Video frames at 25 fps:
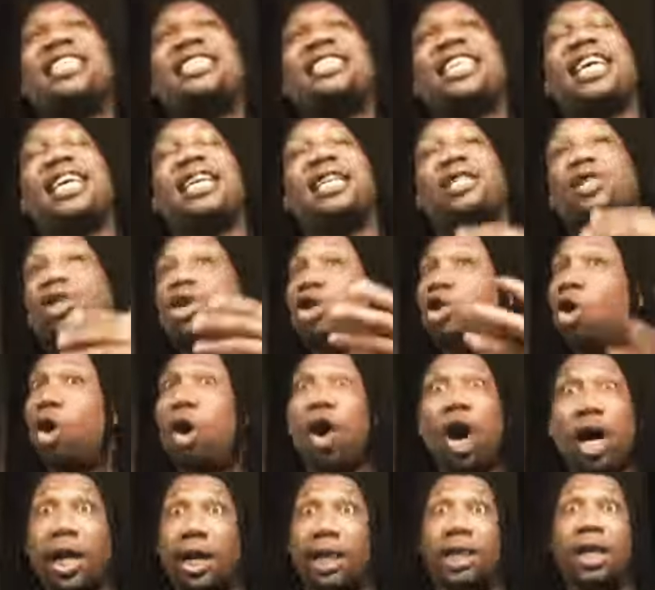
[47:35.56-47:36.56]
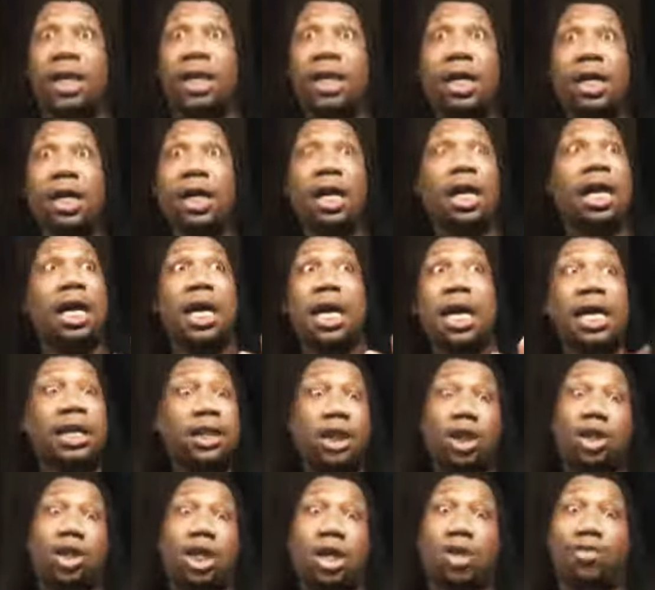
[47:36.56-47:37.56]
is that his daughter he
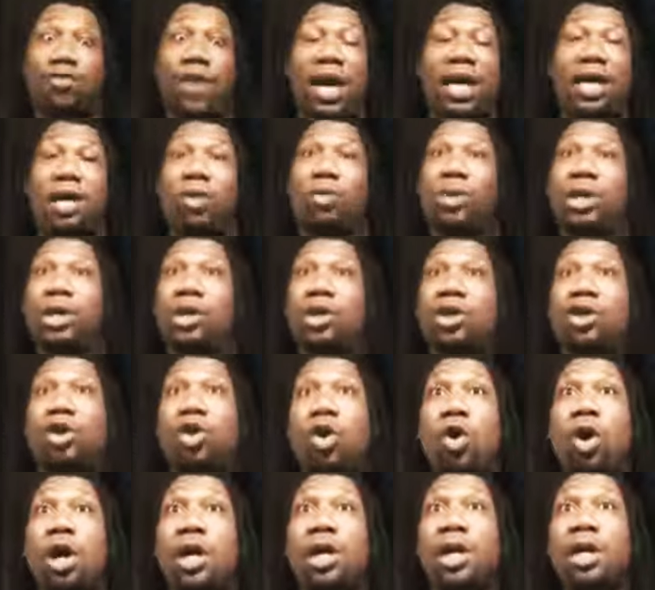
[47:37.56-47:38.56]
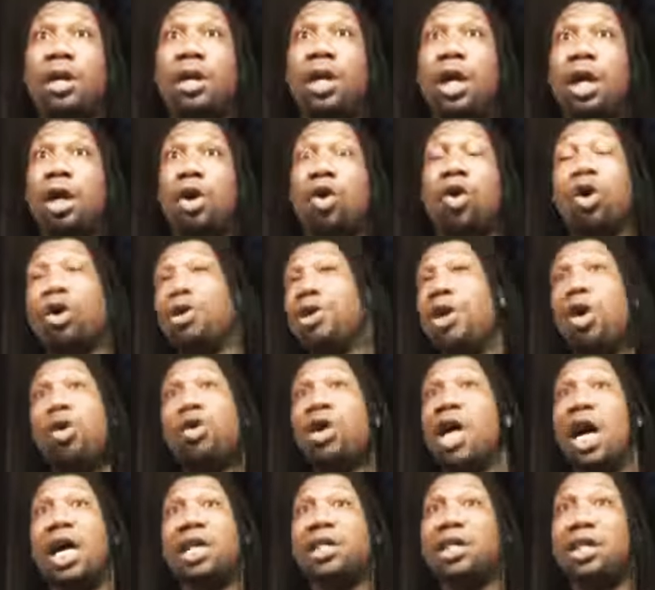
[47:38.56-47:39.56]
just did a record with his daughter called No
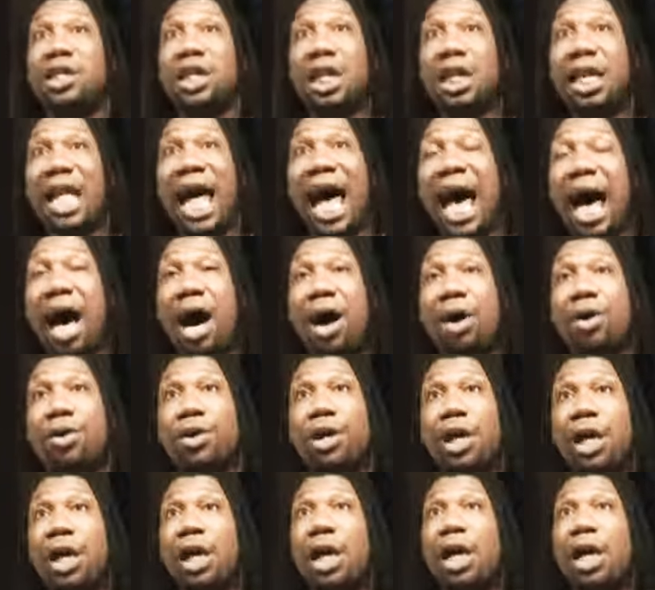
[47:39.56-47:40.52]
Guns Allowed.